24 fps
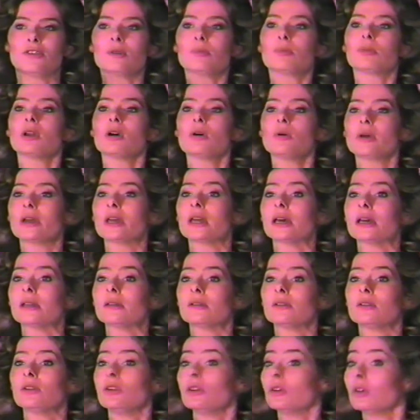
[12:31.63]
If you're blowing
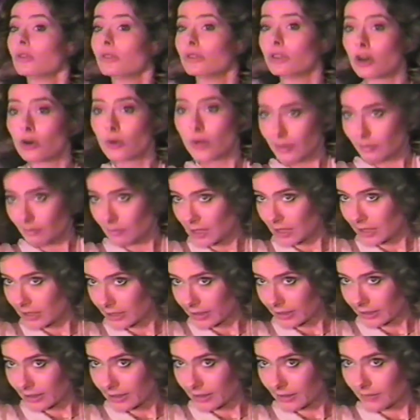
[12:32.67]
it, you'll know
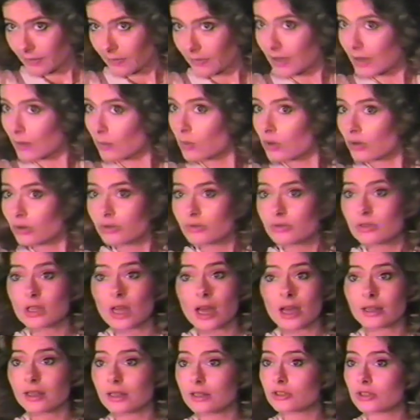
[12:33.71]
immediately. They will
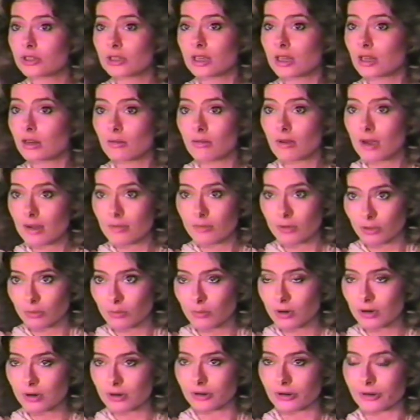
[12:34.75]
not let you get away
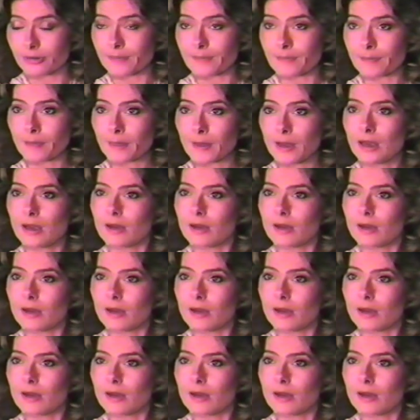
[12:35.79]
with murder.